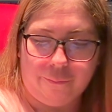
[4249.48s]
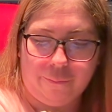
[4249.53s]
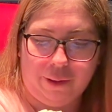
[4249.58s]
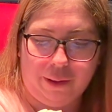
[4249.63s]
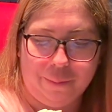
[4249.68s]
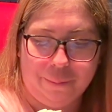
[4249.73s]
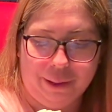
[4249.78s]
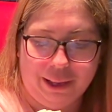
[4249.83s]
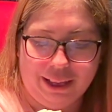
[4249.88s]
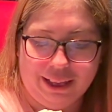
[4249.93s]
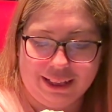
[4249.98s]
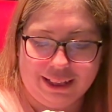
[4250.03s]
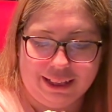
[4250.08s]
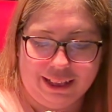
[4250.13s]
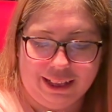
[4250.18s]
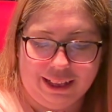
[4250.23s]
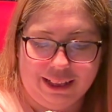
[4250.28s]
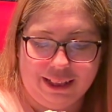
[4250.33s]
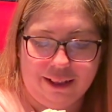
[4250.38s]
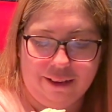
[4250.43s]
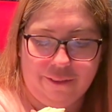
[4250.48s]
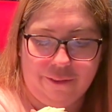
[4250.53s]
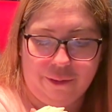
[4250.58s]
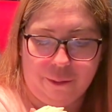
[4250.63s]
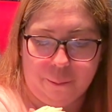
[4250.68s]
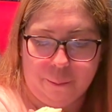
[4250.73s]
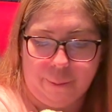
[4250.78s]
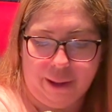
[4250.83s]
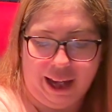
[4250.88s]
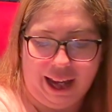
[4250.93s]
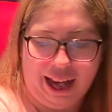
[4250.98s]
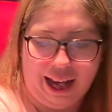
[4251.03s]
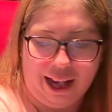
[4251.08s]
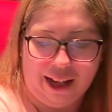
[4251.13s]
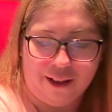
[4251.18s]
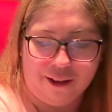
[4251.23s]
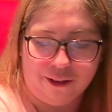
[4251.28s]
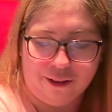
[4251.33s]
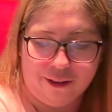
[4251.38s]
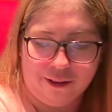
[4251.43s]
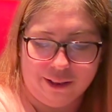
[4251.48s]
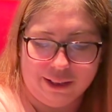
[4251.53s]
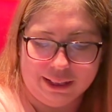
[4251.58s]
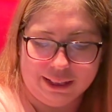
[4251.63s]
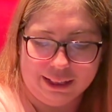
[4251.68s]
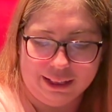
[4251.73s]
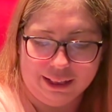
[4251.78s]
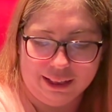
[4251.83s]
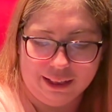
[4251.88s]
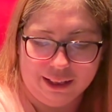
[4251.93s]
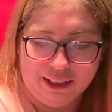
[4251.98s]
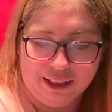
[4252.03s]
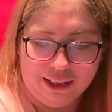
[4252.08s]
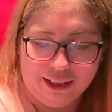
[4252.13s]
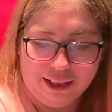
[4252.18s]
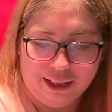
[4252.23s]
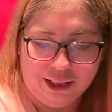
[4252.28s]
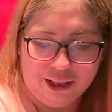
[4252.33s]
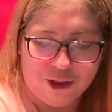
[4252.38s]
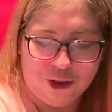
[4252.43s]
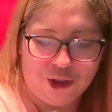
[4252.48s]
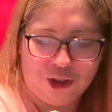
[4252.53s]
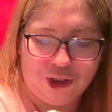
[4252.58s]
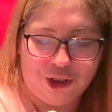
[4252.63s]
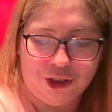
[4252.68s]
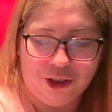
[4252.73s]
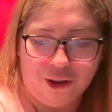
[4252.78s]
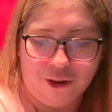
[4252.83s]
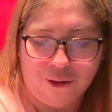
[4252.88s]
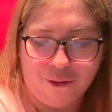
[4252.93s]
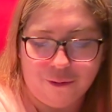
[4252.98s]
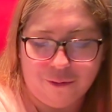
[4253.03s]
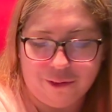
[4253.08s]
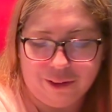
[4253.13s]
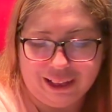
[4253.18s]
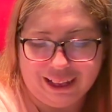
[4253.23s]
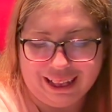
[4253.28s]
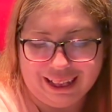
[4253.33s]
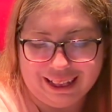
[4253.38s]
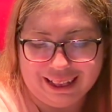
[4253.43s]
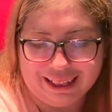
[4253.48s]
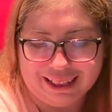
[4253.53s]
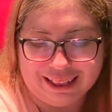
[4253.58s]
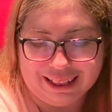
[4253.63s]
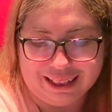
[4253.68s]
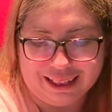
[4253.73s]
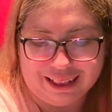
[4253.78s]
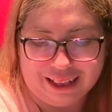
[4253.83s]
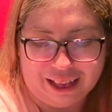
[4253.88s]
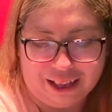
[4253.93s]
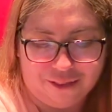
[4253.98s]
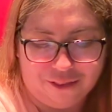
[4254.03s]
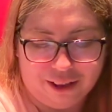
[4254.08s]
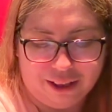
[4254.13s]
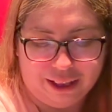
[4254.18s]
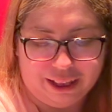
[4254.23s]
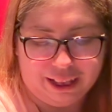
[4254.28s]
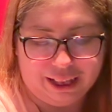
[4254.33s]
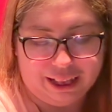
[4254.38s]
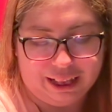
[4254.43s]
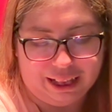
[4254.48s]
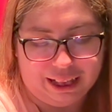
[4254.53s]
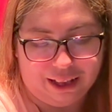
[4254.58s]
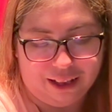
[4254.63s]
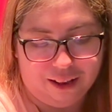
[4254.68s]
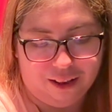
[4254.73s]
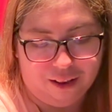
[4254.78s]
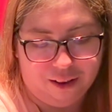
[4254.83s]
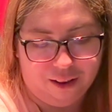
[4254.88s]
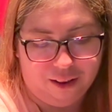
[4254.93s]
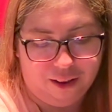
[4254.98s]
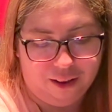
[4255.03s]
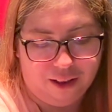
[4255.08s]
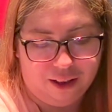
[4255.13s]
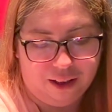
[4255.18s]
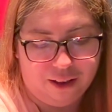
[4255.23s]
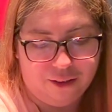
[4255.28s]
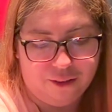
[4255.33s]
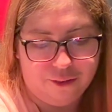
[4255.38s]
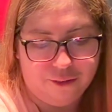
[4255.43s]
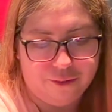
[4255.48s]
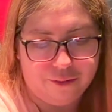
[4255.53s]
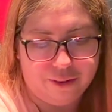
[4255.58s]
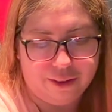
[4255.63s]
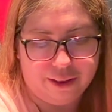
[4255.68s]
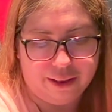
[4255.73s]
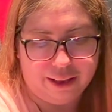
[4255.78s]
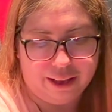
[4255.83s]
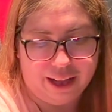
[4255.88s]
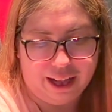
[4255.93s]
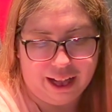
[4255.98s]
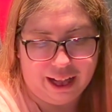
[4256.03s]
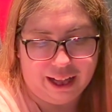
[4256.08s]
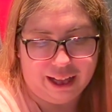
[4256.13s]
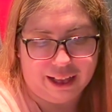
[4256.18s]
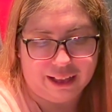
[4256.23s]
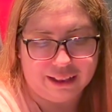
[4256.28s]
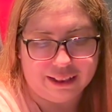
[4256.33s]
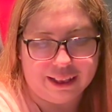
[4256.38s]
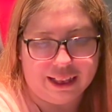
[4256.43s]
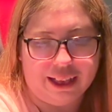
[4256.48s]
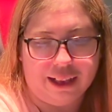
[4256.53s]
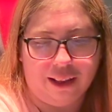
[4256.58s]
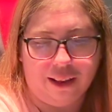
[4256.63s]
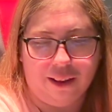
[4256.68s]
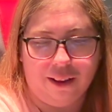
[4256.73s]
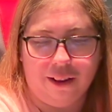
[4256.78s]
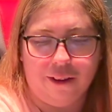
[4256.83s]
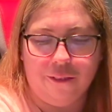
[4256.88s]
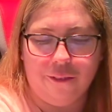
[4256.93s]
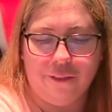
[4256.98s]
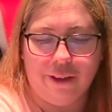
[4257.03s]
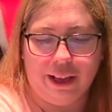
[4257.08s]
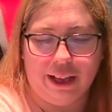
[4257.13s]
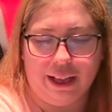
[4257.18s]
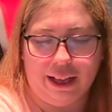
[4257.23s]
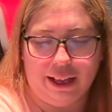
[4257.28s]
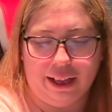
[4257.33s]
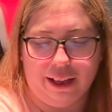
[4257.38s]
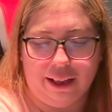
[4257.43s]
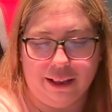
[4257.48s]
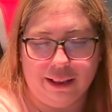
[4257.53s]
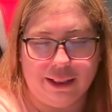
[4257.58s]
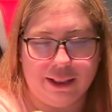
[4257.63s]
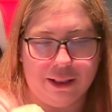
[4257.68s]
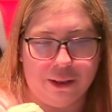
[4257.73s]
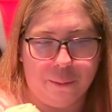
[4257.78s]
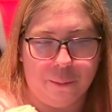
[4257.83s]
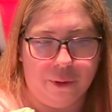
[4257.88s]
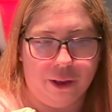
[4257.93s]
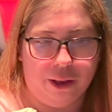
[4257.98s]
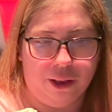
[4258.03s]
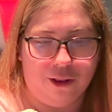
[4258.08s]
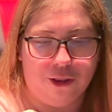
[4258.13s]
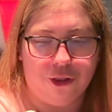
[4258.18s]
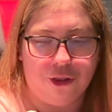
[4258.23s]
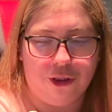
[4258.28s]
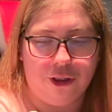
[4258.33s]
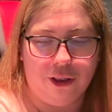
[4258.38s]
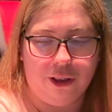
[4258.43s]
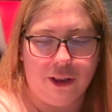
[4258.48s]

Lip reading: it's like different patterns and snowflakes and everything. And I love that. I love that so much.